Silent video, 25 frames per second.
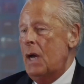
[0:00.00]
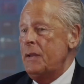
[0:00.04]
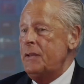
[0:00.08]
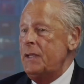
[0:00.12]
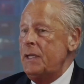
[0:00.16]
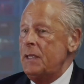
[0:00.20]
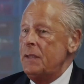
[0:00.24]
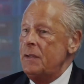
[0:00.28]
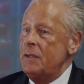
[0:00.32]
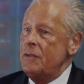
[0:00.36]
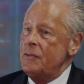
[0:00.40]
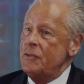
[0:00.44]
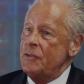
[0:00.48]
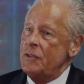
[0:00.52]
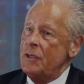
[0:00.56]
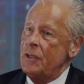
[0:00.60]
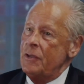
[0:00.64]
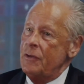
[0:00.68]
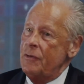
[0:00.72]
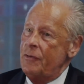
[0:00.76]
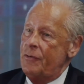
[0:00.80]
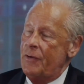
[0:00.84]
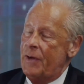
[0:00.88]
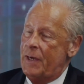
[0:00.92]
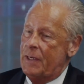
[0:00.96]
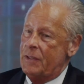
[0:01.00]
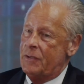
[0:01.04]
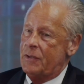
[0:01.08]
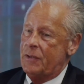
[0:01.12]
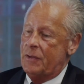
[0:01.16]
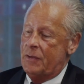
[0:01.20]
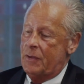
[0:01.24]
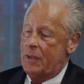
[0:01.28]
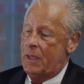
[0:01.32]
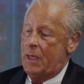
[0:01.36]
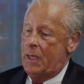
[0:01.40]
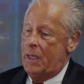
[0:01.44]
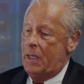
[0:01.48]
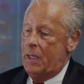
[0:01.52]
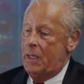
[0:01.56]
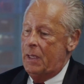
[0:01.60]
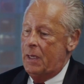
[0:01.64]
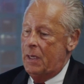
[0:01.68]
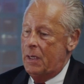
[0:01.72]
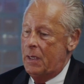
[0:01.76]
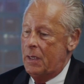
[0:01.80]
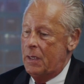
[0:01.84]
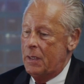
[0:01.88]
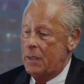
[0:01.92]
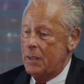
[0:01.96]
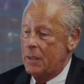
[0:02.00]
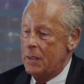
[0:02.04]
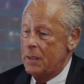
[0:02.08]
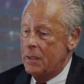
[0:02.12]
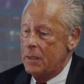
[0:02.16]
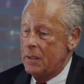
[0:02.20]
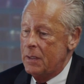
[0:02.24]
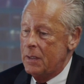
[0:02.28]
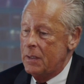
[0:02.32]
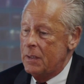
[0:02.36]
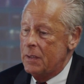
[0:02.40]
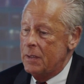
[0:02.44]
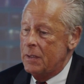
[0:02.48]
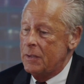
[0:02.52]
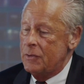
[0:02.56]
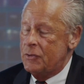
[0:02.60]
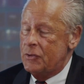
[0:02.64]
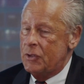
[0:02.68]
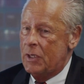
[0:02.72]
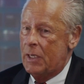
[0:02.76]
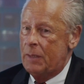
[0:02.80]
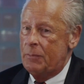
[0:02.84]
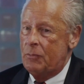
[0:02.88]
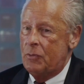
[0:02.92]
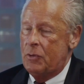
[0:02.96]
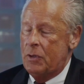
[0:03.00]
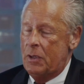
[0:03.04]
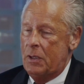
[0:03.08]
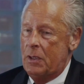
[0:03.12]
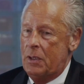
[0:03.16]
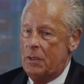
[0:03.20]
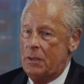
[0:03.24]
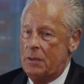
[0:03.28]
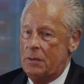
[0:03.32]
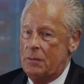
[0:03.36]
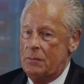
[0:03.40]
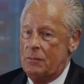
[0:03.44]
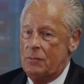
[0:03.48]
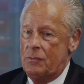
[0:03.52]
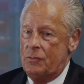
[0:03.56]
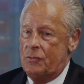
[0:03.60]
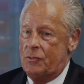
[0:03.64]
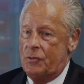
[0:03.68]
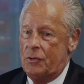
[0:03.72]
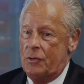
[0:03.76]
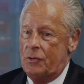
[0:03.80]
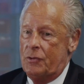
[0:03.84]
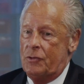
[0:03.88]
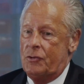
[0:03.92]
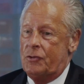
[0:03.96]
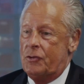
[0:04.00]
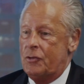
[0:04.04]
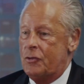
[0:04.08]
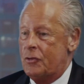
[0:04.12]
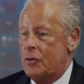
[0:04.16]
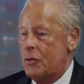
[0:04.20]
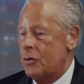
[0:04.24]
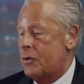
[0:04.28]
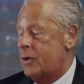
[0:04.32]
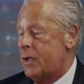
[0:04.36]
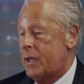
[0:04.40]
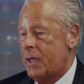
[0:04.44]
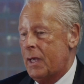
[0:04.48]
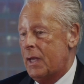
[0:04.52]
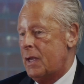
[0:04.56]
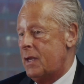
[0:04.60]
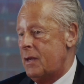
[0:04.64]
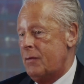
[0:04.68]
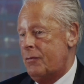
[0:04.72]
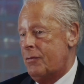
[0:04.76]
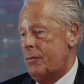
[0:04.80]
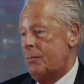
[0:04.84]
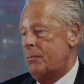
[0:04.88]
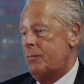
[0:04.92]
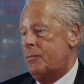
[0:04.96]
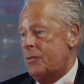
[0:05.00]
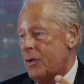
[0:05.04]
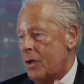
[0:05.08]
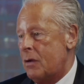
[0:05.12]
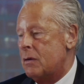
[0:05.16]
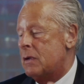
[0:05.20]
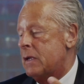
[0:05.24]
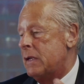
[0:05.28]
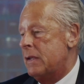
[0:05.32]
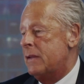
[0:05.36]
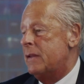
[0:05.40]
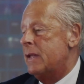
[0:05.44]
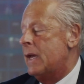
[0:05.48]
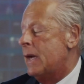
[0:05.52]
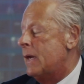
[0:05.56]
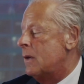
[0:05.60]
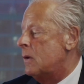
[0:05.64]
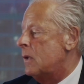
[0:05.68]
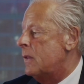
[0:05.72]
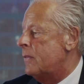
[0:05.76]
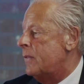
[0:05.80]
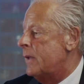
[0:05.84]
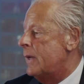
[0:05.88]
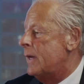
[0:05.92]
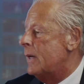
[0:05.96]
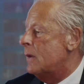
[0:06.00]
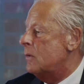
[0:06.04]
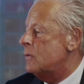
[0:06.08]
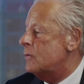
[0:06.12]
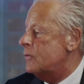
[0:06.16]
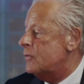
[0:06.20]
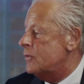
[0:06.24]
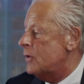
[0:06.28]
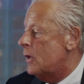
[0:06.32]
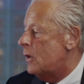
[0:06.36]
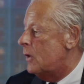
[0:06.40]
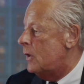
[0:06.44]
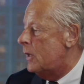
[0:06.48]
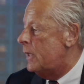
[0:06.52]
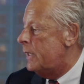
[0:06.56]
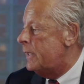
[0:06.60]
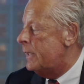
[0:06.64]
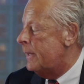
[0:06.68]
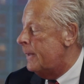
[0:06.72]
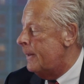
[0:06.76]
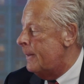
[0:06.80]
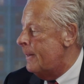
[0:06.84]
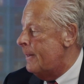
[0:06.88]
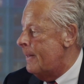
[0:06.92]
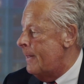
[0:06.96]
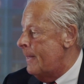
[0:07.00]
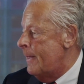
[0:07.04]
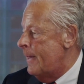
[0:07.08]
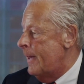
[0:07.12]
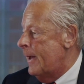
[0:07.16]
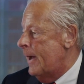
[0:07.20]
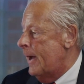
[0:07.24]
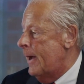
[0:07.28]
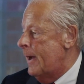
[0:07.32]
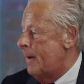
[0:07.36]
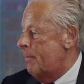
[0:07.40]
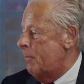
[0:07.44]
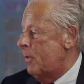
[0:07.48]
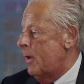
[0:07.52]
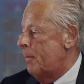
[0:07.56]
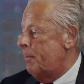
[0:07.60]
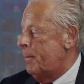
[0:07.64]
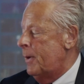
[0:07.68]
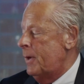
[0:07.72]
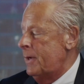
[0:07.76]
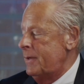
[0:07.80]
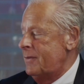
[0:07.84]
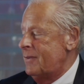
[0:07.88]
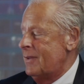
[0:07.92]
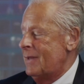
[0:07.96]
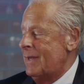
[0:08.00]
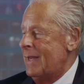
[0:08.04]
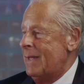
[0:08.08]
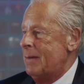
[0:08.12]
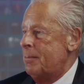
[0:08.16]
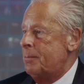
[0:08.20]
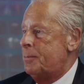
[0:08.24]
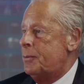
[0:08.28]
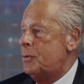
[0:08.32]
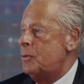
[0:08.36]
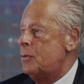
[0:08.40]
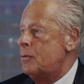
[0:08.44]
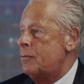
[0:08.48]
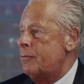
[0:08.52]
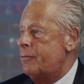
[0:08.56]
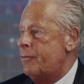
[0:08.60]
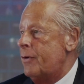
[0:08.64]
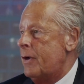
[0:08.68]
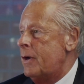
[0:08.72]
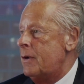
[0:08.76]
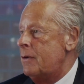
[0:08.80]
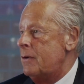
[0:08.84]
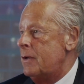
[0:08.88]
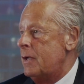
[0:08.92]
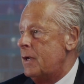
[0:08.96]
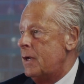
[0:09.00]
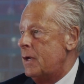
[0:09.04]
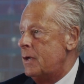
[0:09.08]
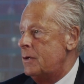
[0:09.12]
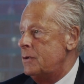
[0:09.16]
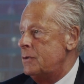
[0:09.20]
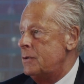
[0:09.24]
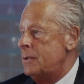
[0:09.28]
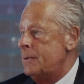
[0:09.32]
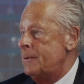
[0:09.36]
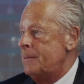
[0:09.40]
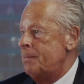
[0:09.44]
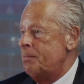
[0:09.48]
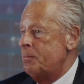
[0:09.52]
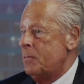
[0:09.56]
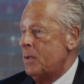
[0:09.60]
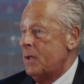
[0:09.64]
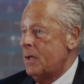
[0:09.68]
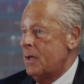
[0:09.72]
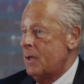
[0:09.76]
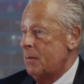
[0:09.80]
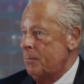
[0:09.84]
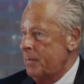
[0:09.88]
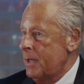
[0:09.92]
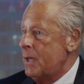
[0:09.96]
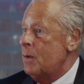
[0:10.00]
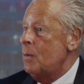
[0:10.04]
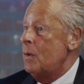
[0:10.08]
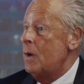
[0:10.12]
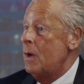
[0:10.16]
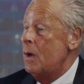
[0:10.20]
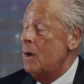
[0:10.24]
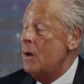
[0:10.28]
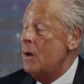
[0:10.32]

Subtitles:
I think there's another factor there, James, just looking at it from totally the outside. A buy-to-let portfolio can be quite